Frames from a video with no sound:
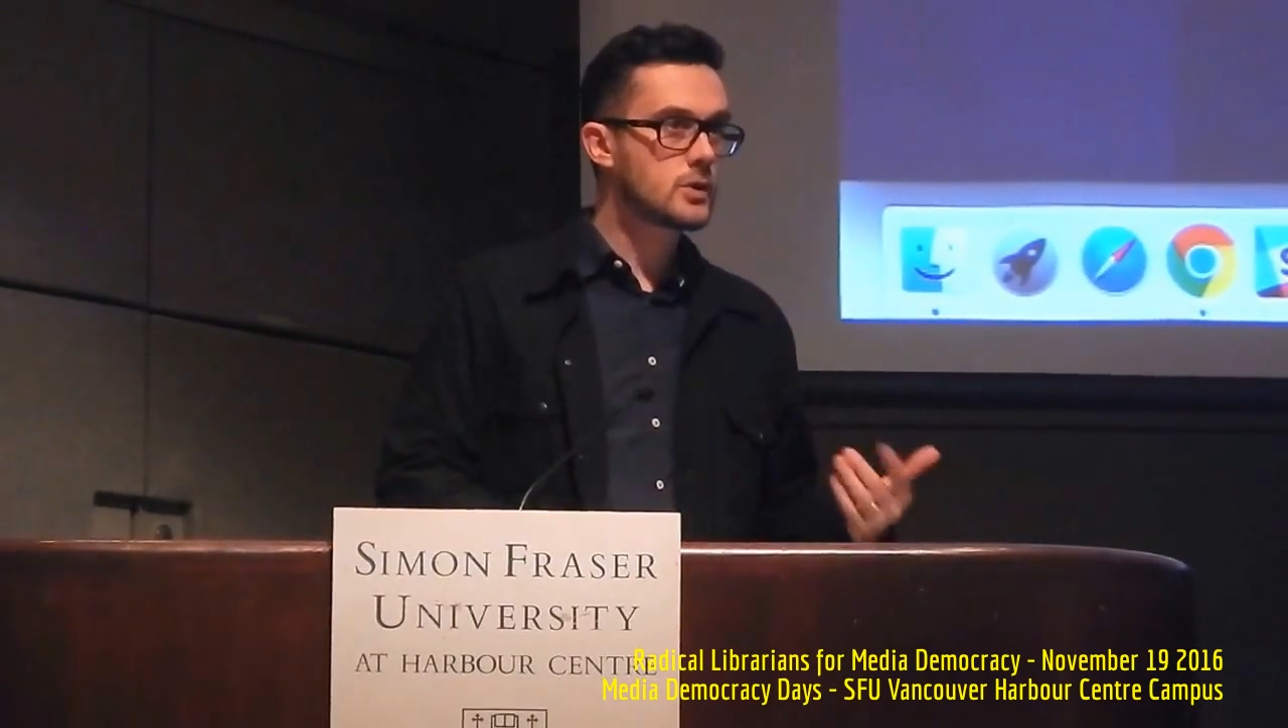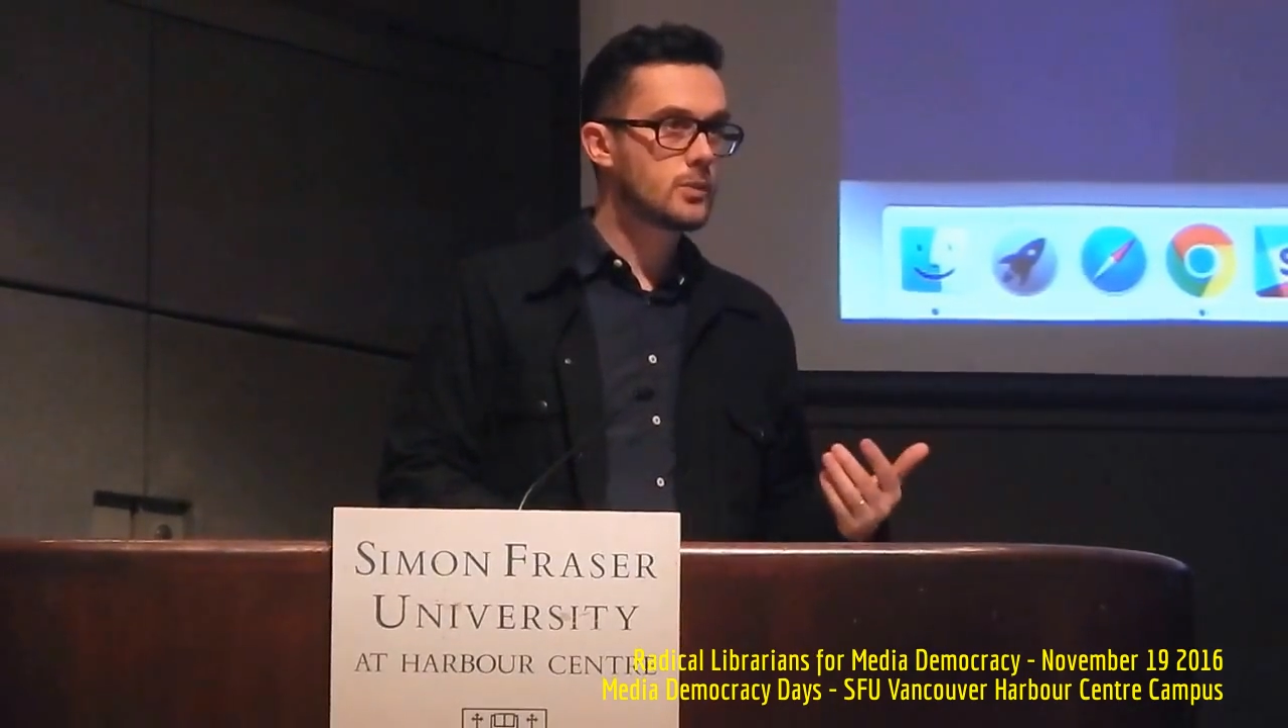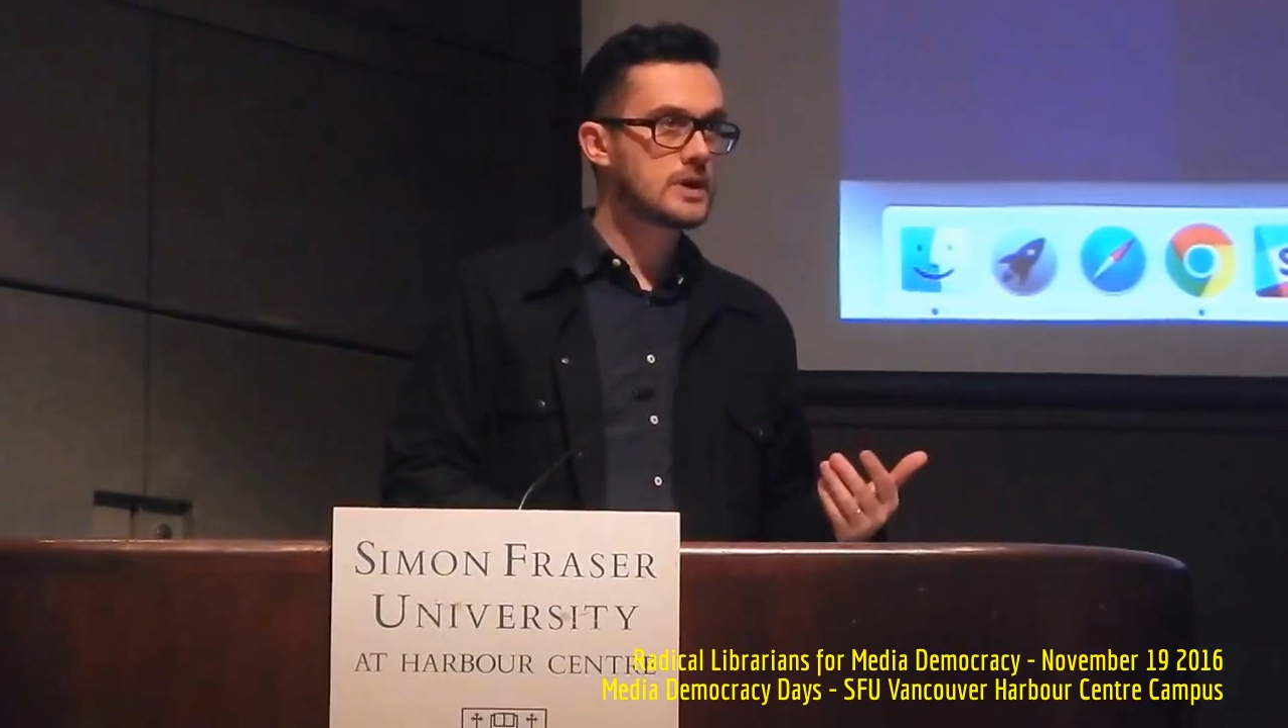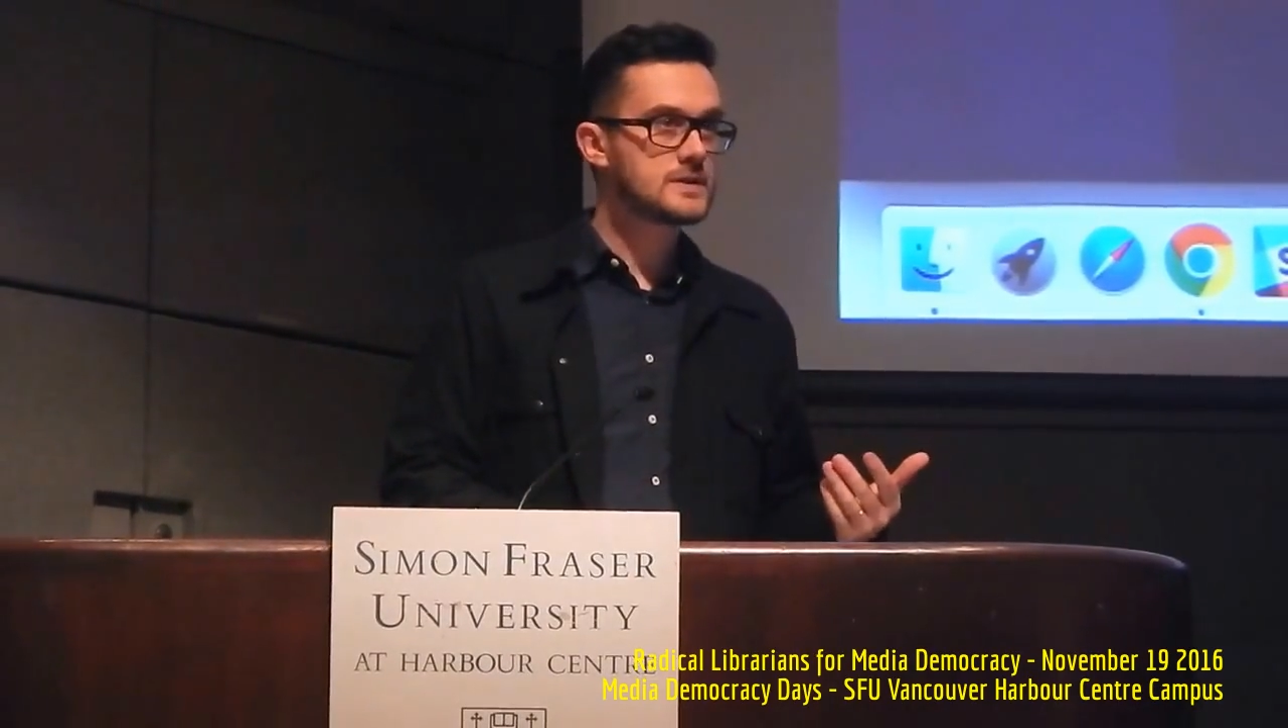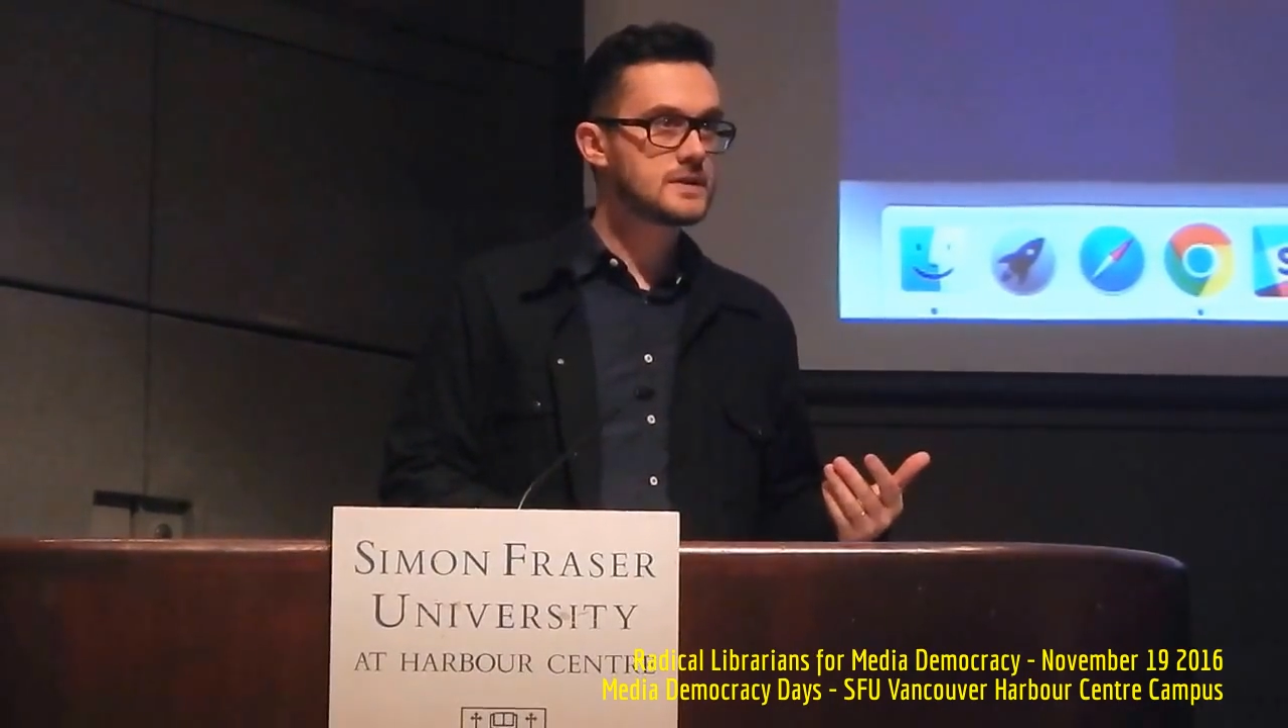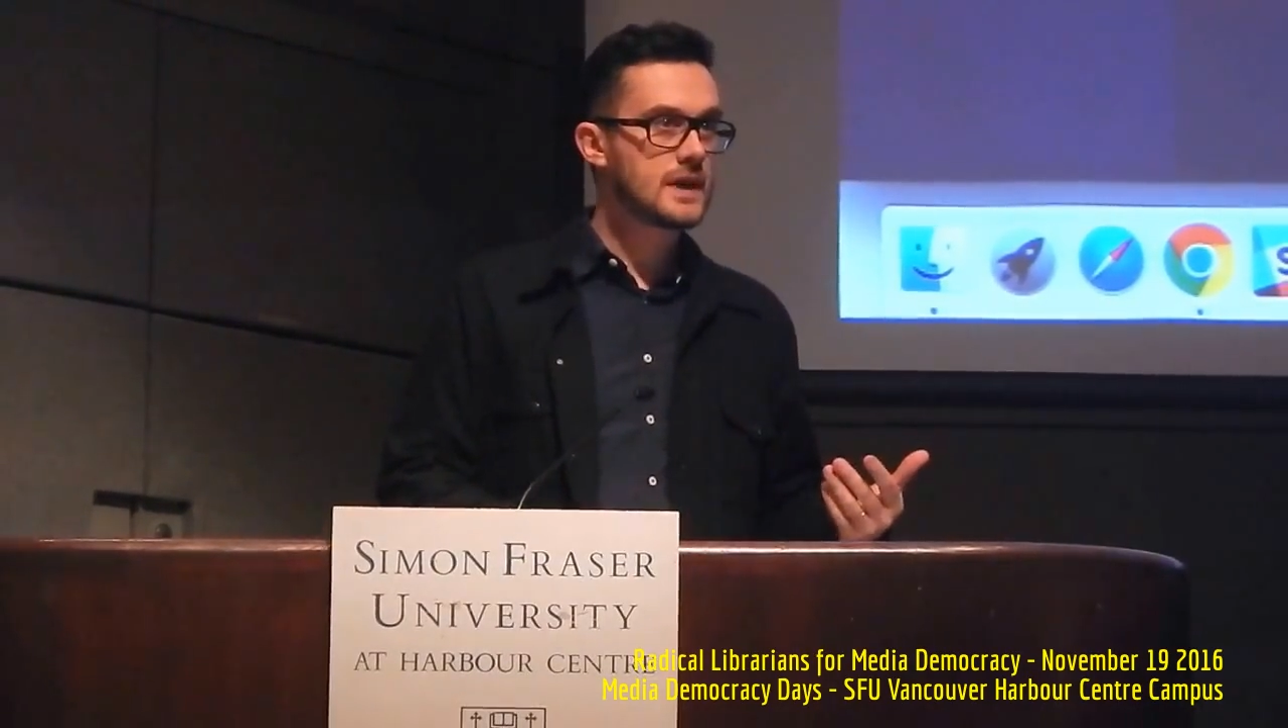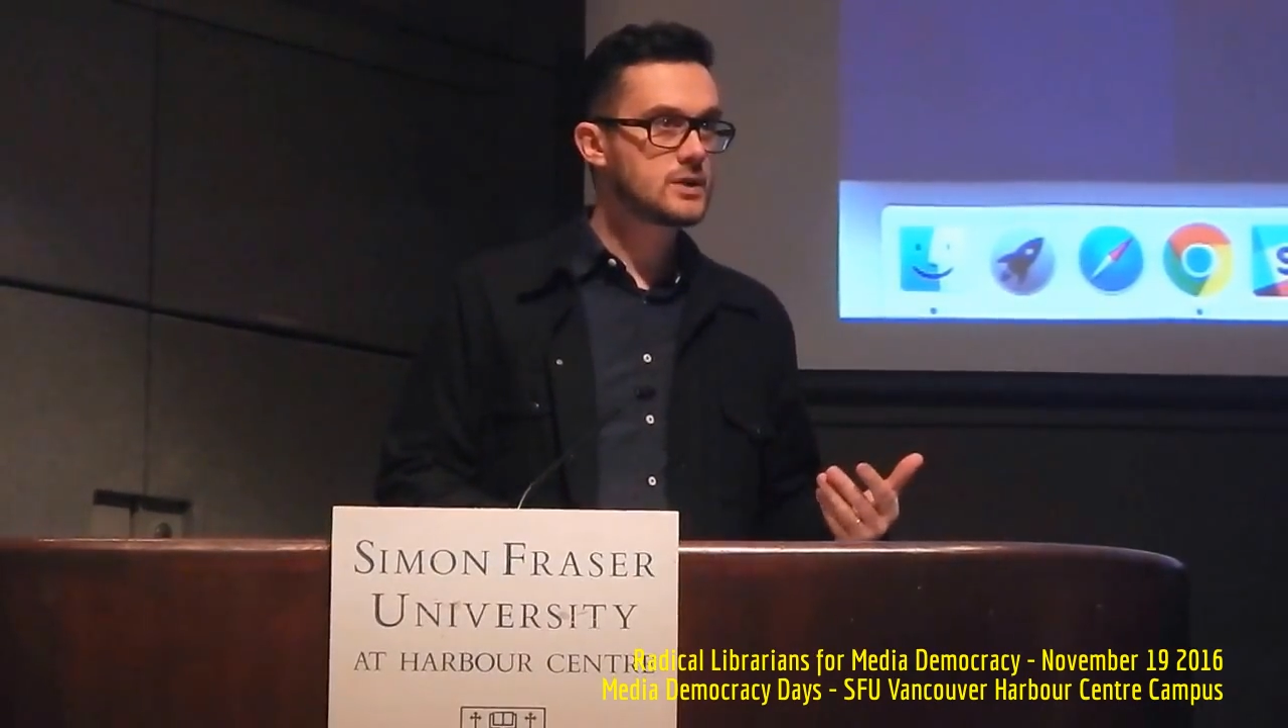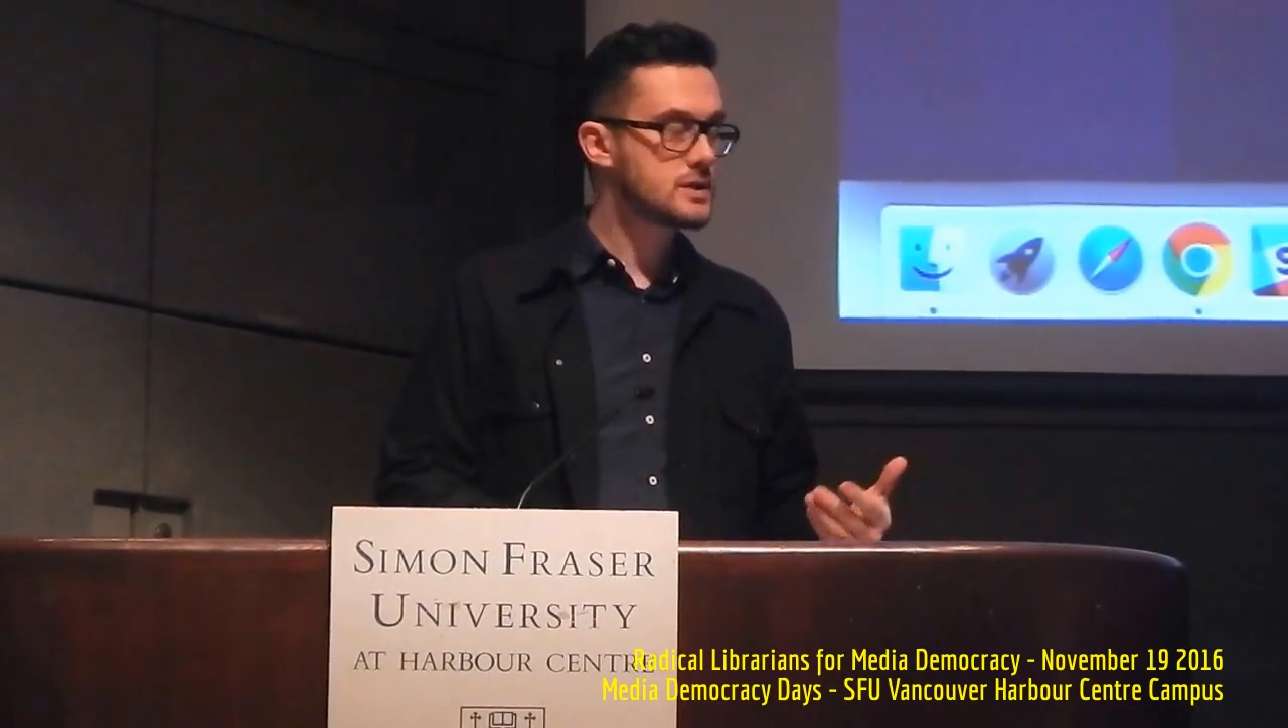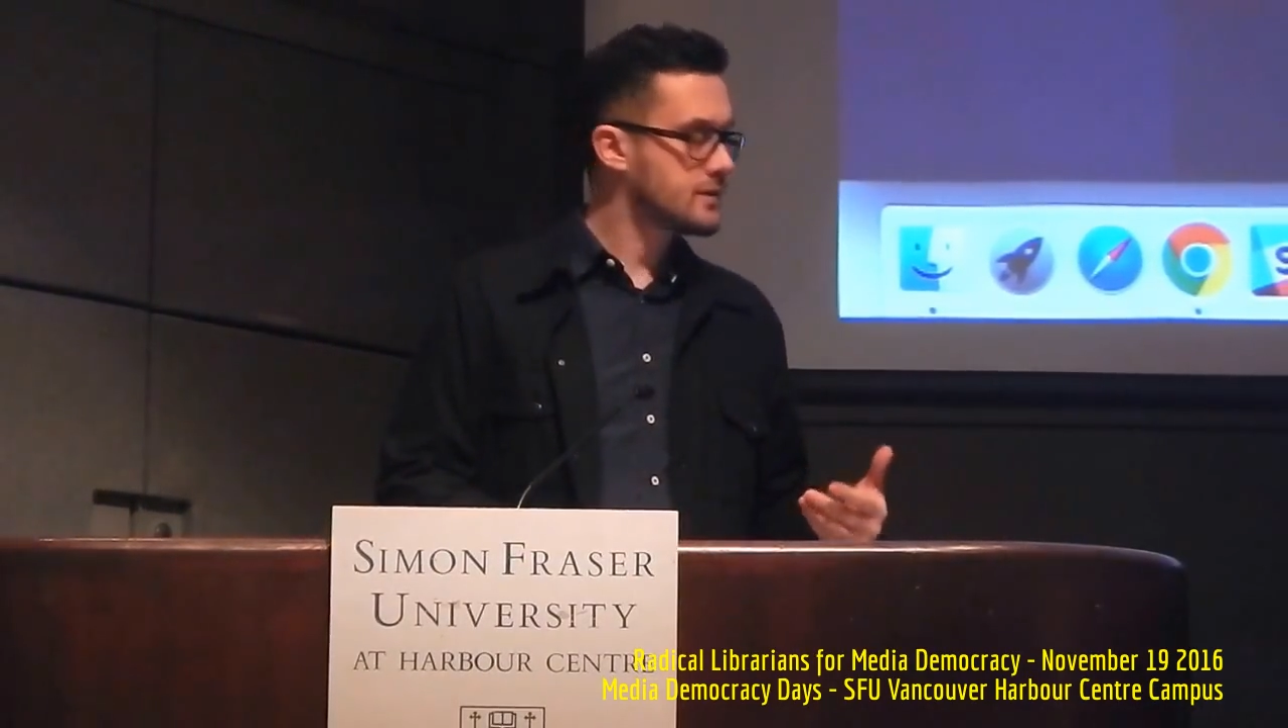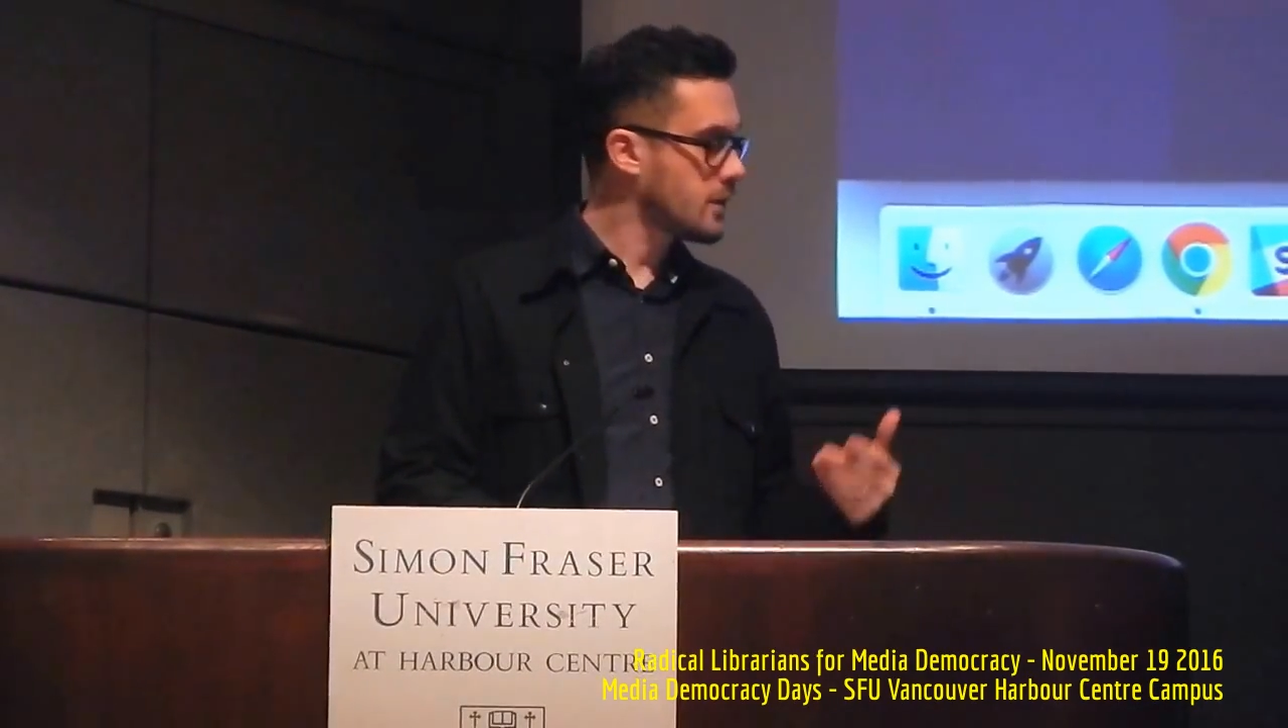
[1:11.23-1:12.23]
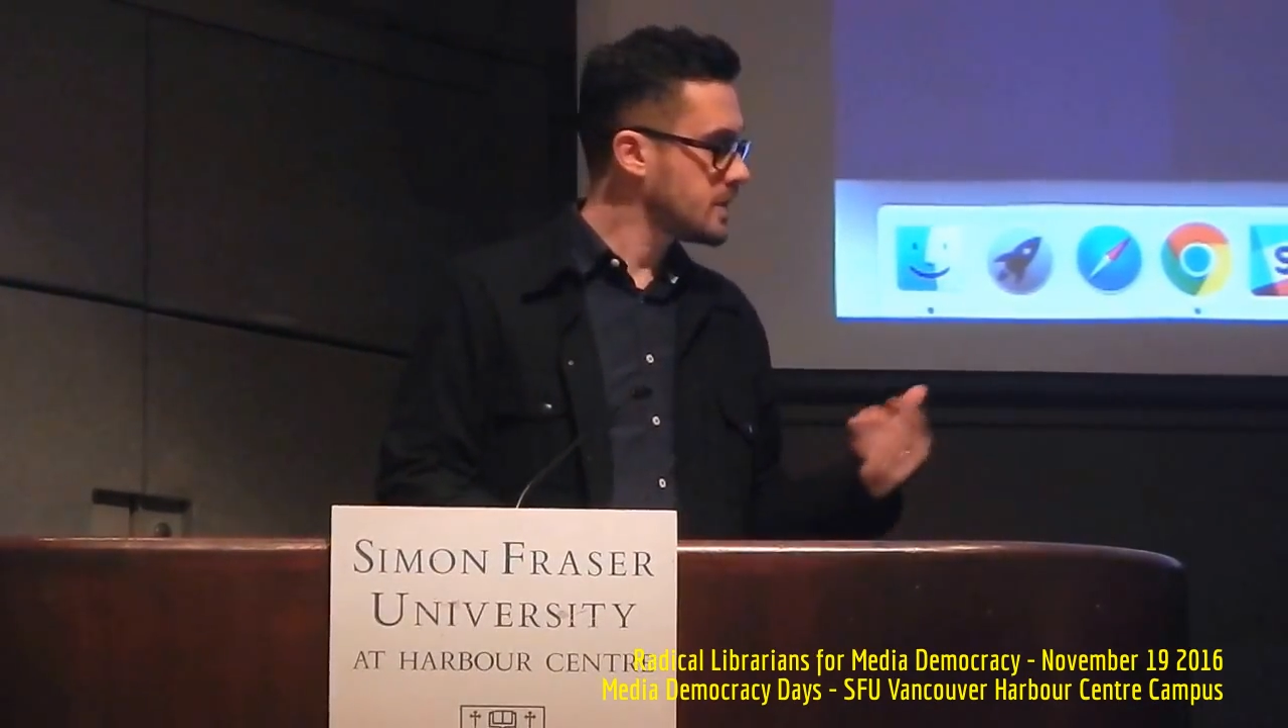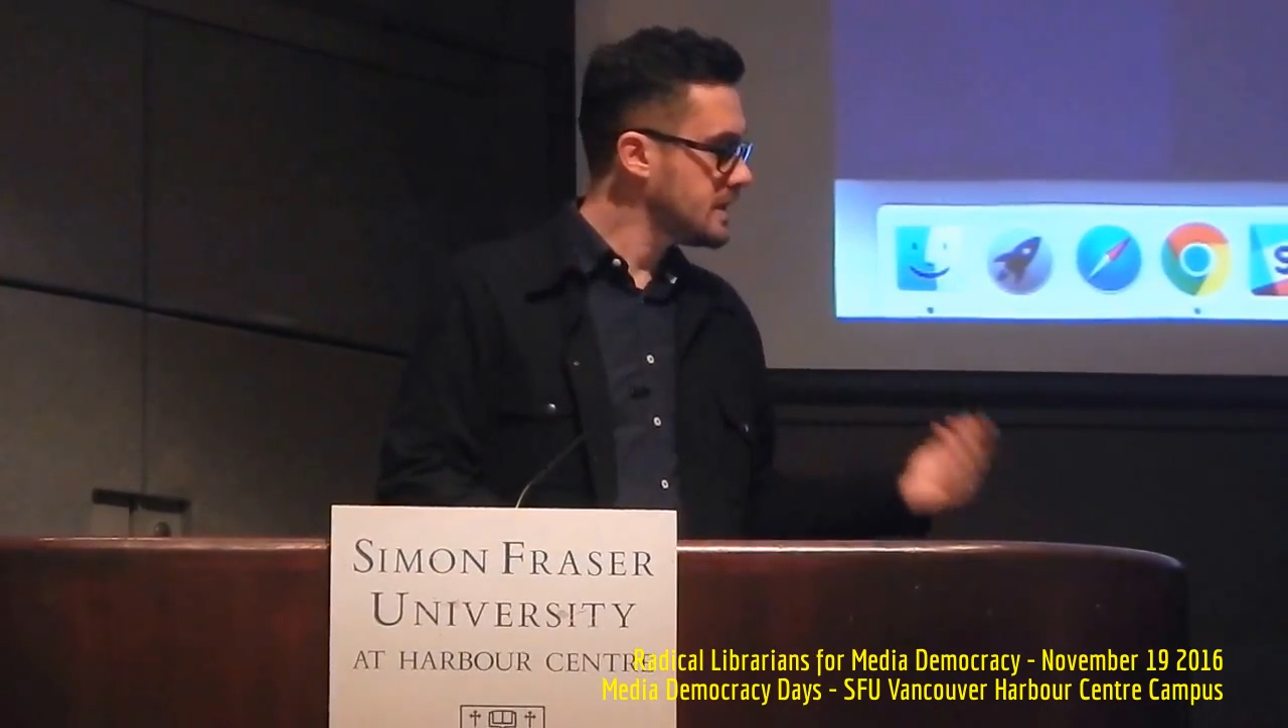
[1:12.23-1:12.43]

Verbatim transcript: presentations from